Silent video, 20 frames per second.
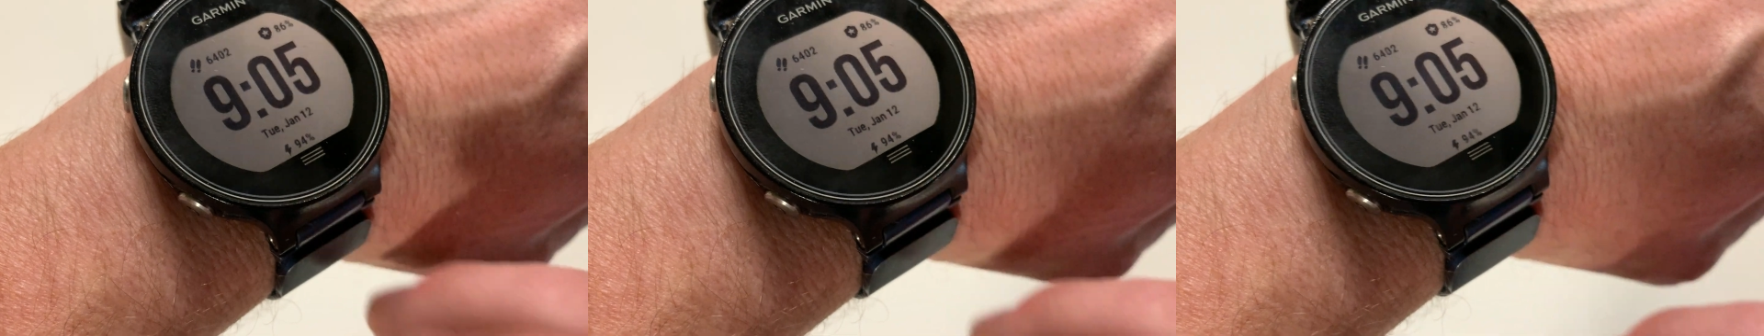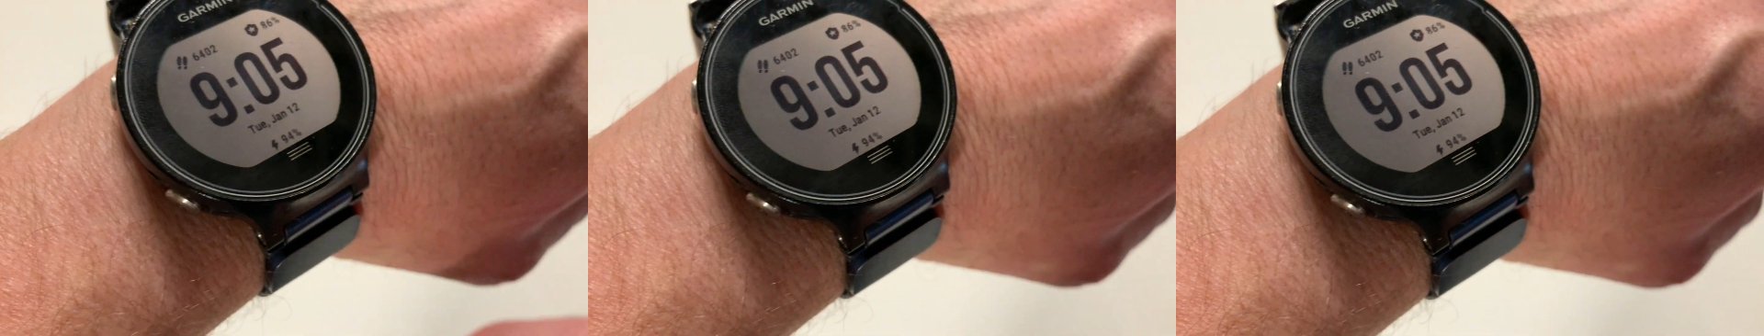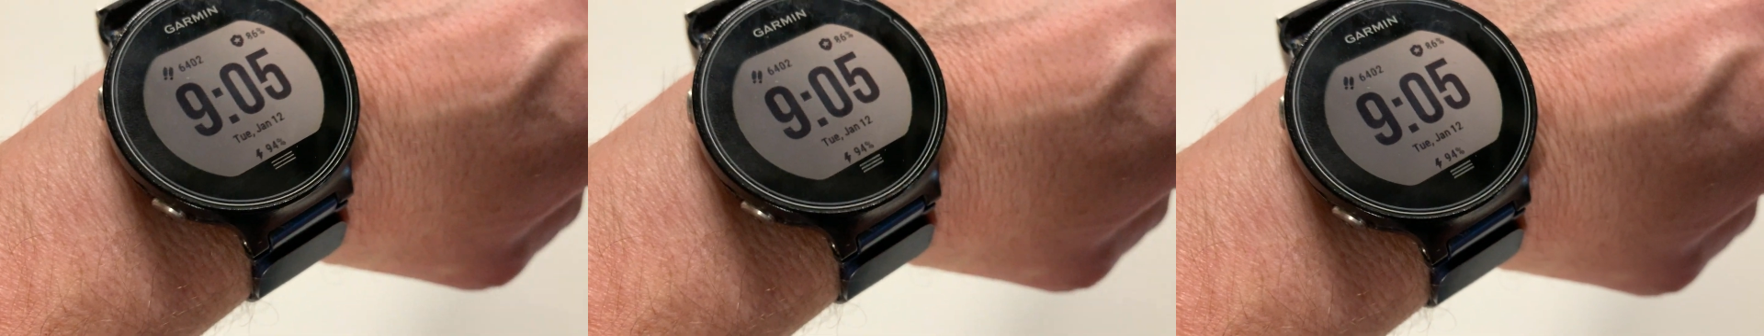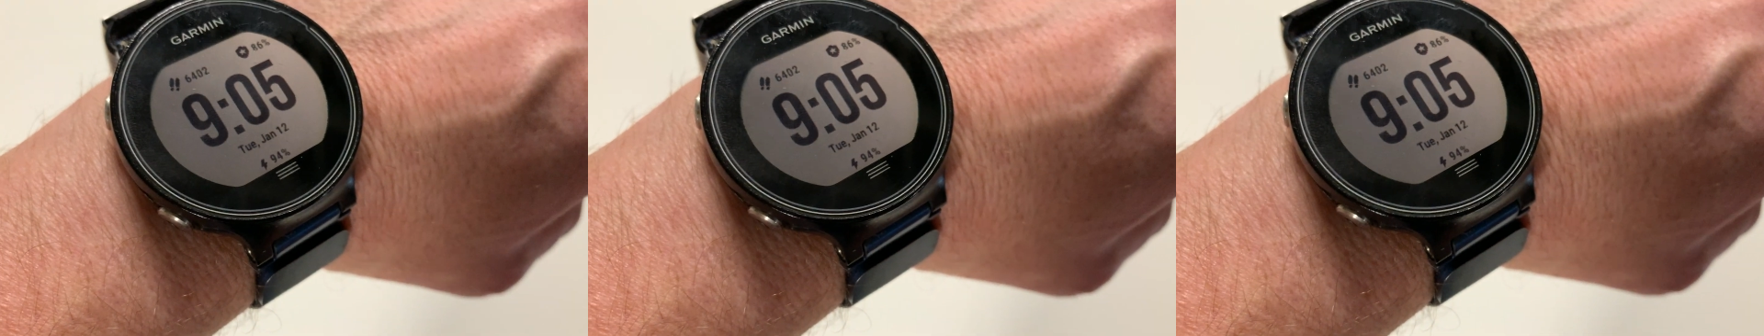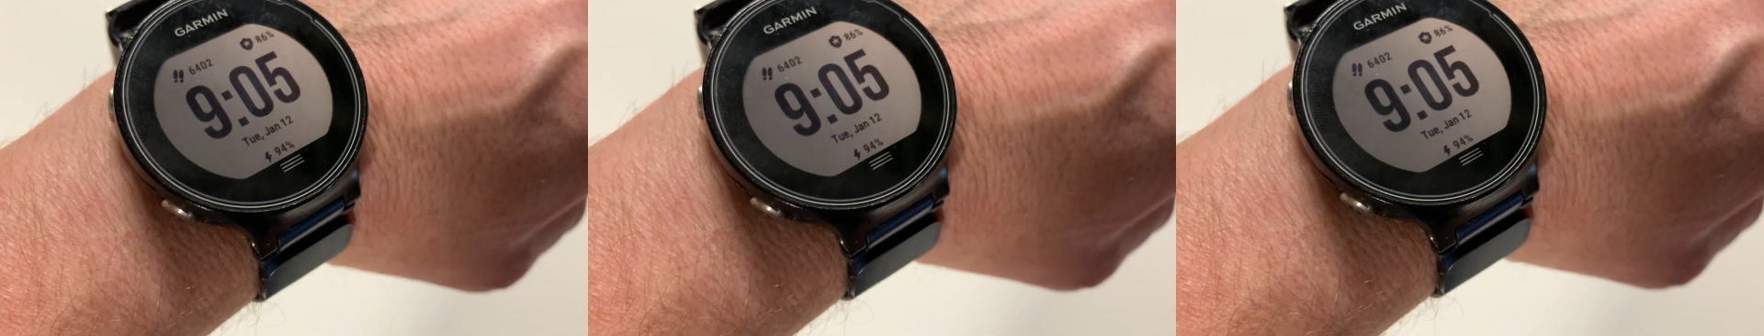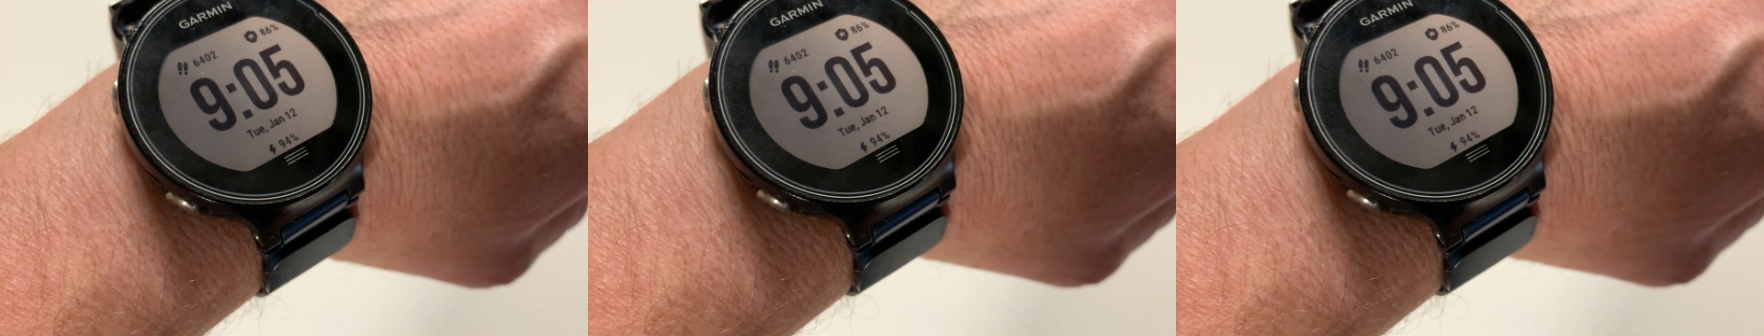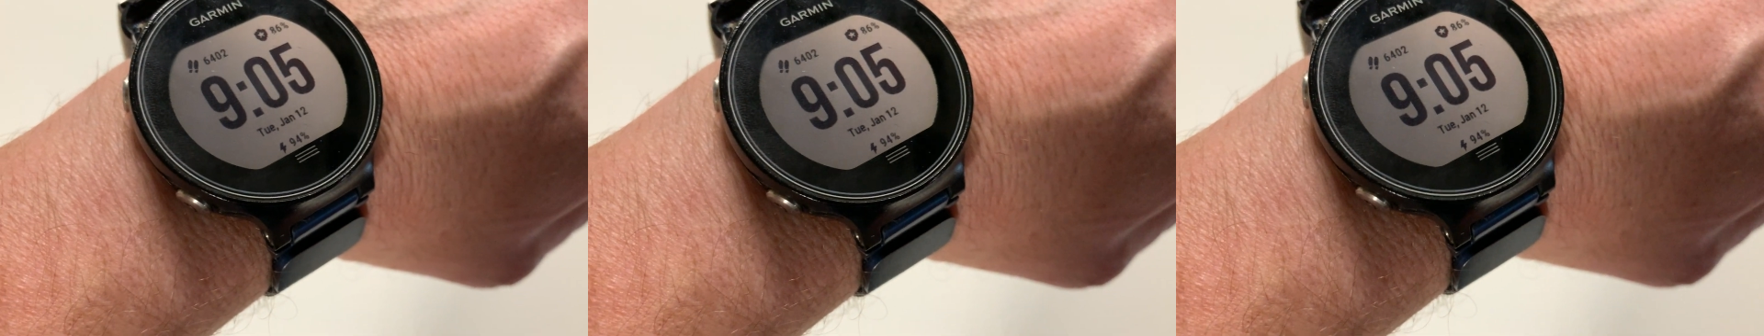probably about an
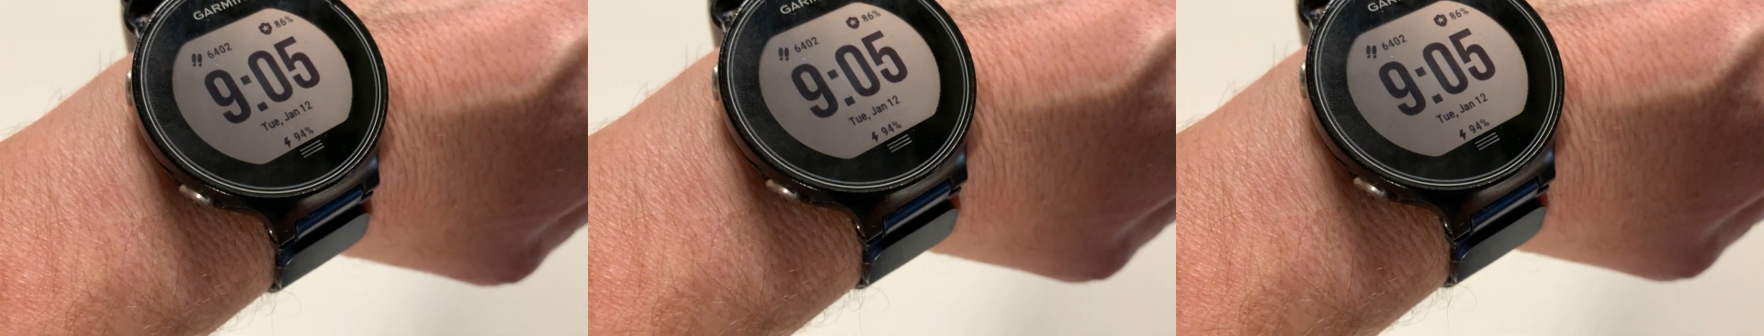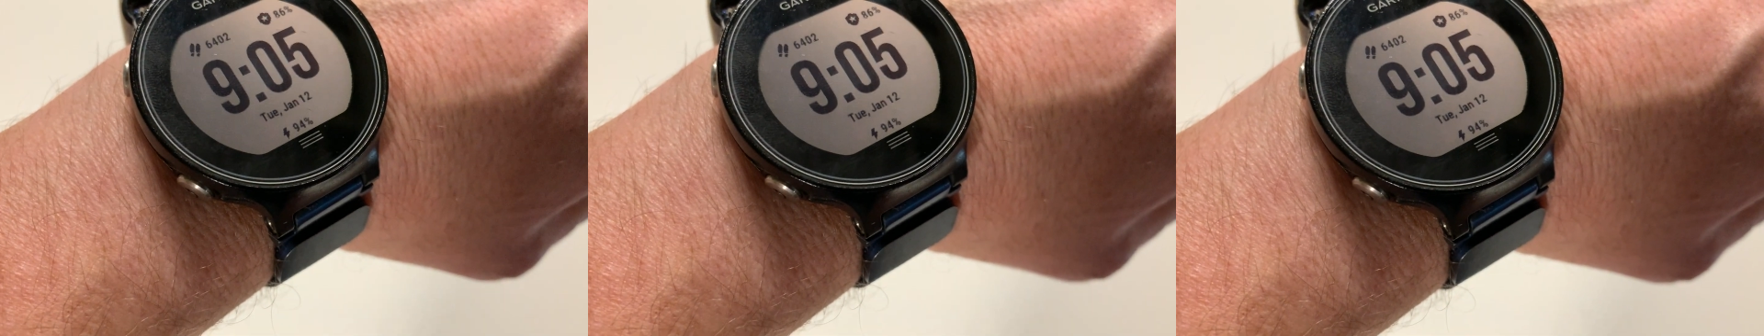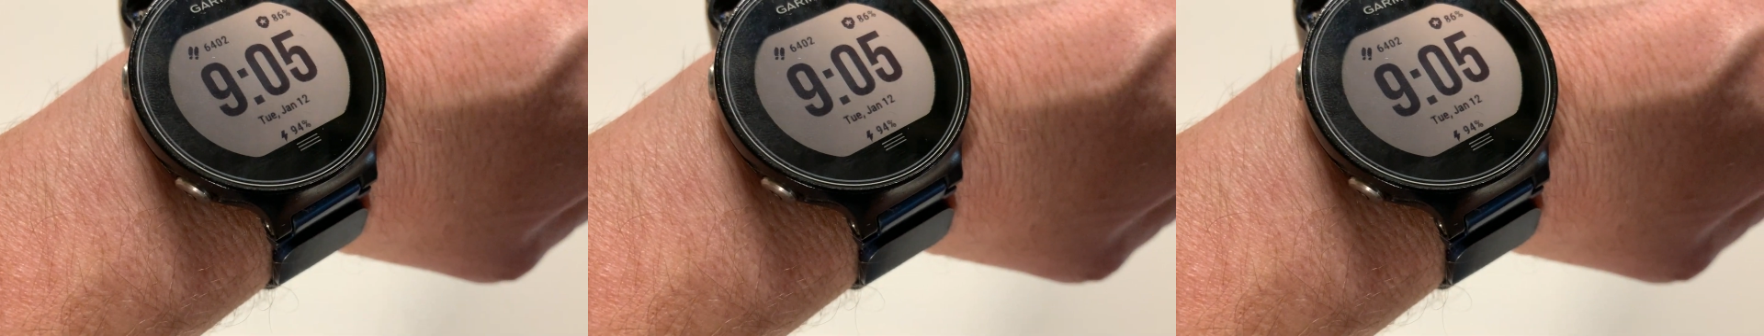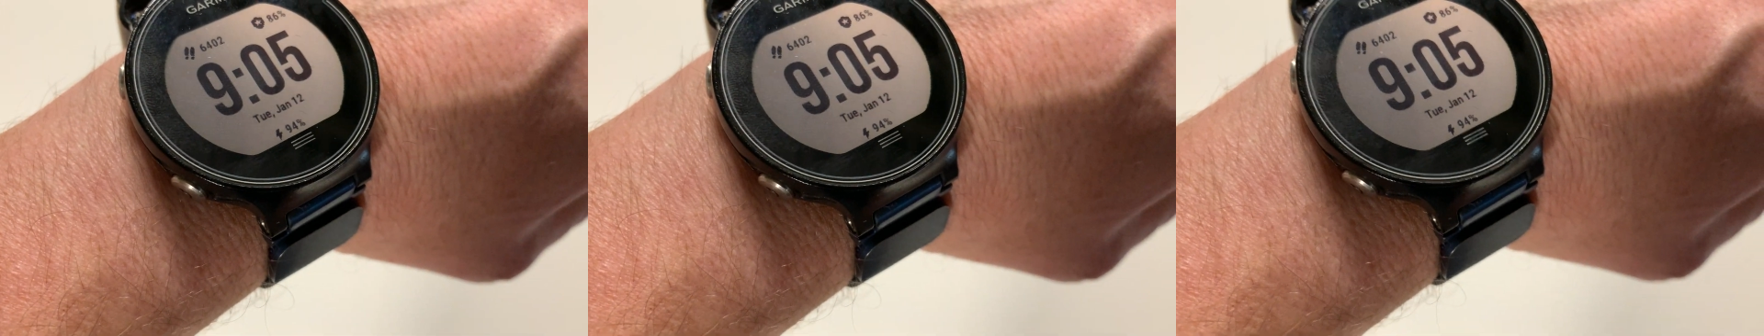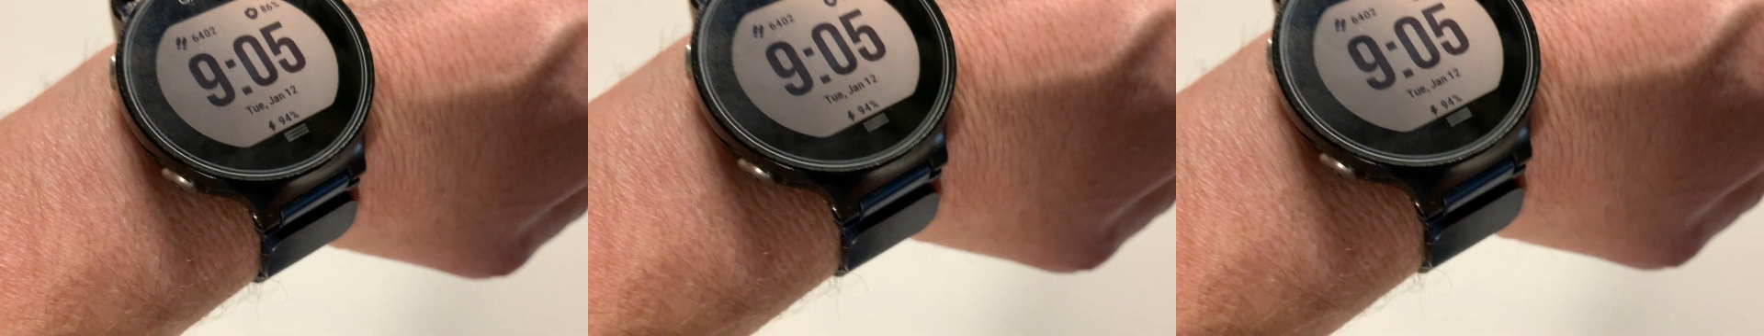hour ago,